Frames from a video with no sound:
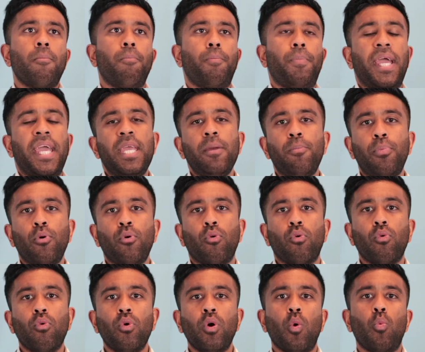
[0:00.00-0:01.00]
people
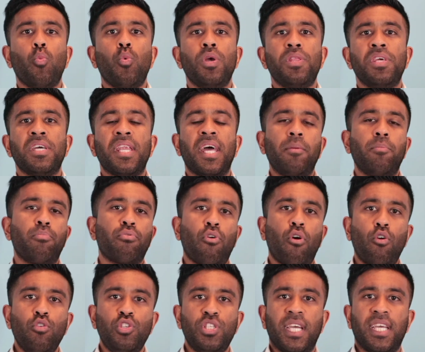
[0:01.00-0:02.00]
within a
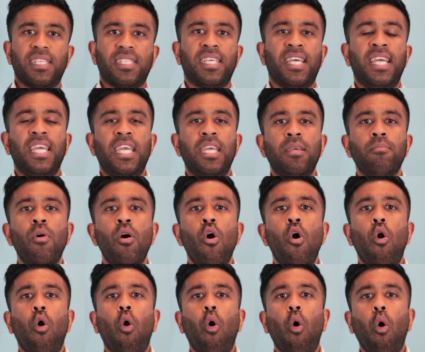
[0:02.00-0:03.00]
project team
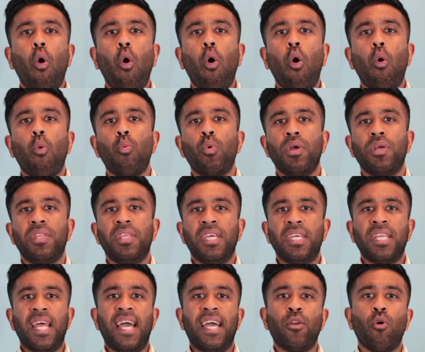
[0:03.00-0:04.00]
or
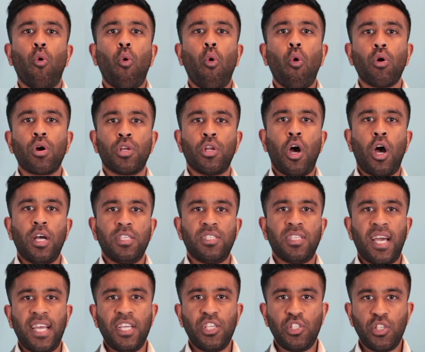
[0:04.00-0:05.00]
within an
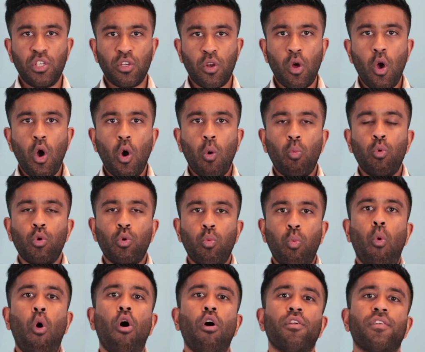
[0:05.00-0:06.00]
organization would
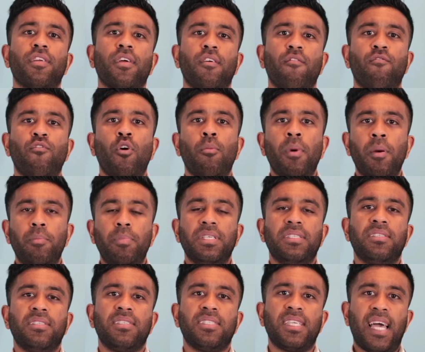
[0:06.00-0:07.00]
want from a
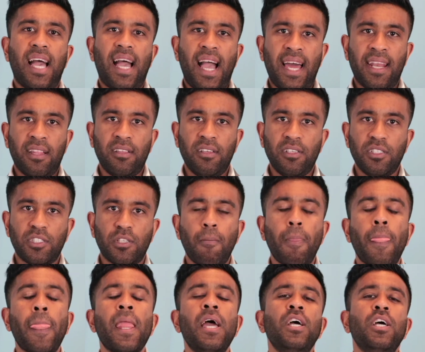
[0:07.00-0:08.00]
business analyst.
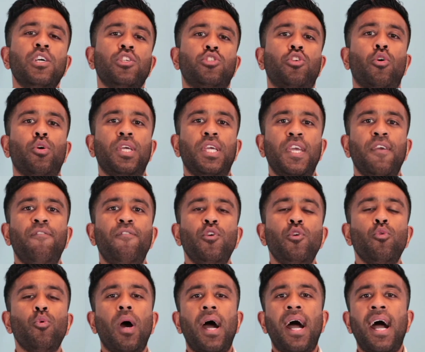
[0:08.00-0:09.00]
So if
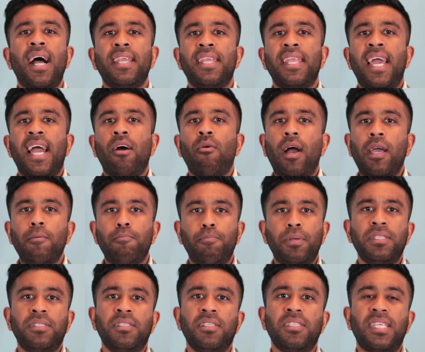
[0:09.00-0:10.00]
you are now a
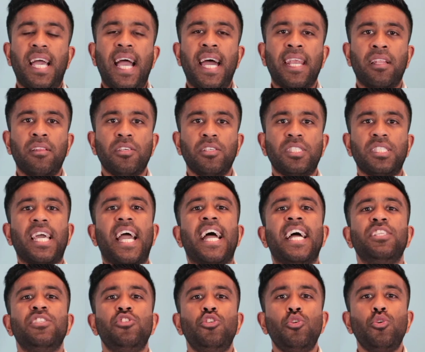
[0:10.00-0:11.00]
business analyst
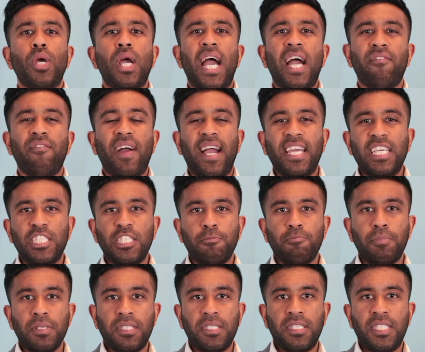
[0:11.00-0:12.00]
and you have a
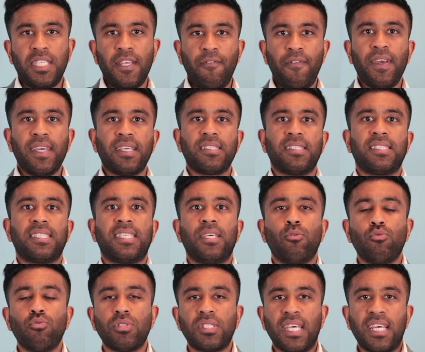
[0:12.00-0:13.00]
specific
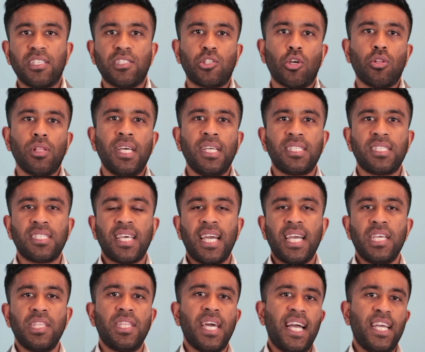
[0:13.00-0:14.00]
skill set, so let's
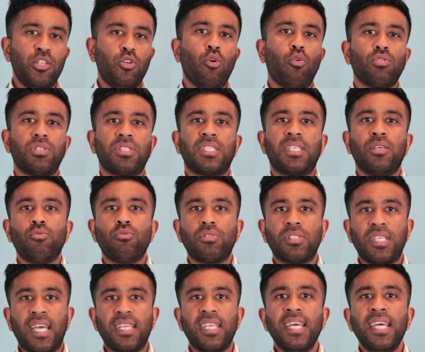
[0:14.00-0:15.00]
say that your skill
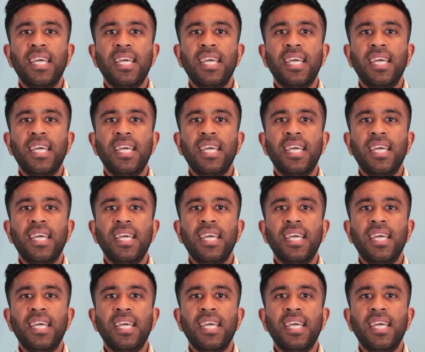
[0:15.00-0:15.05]
set